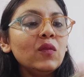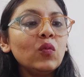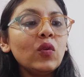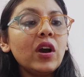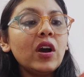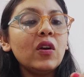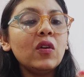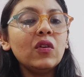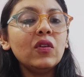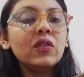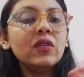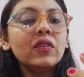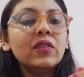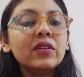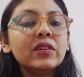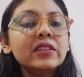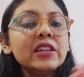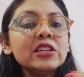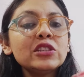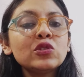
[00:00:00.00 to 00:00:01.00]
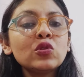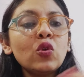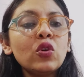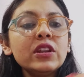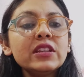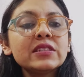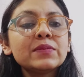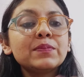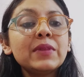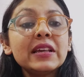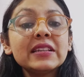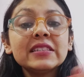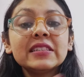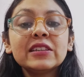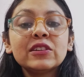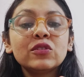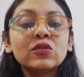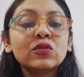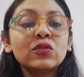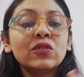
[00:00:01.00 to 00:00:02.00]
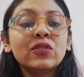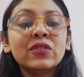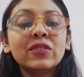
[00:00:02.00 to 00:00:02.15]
wow. Their soul is blessing you.